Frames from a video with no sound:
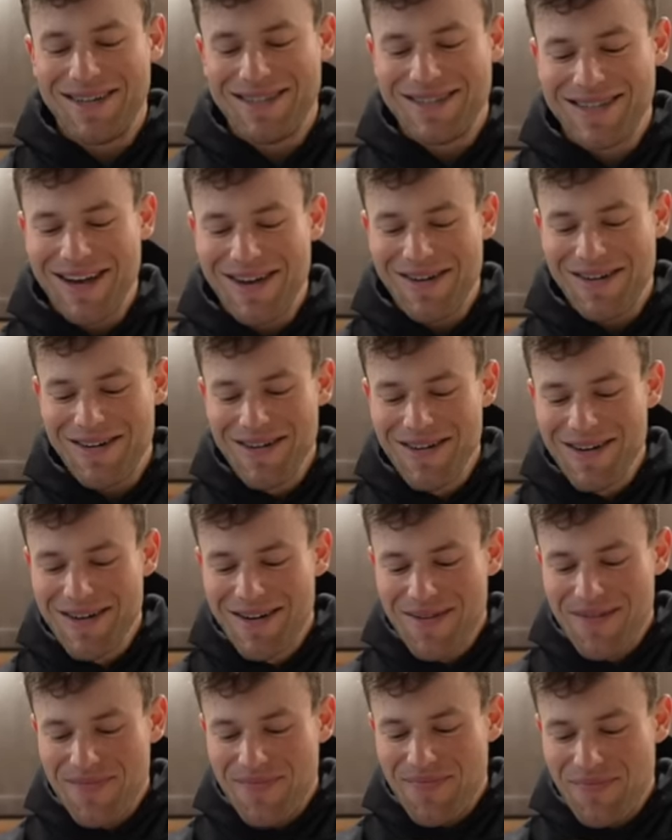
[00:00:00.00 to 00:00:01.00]
So
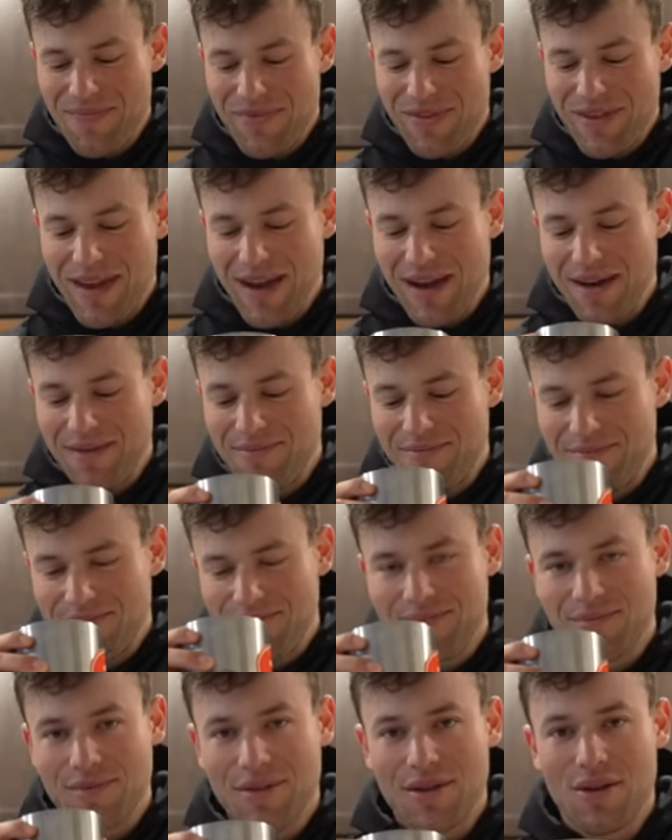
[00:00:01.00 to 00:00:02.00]
yeah
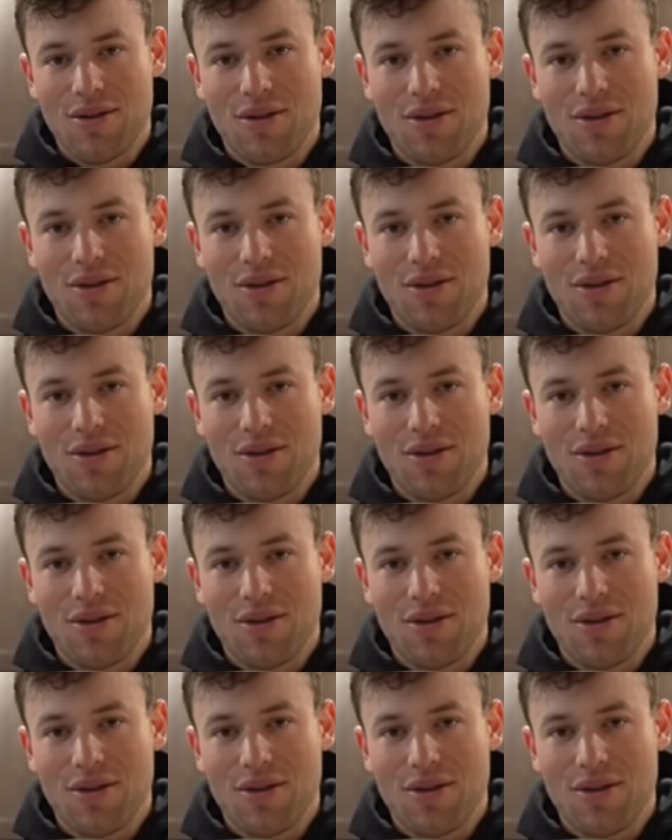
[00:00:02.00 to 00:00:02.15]
gonna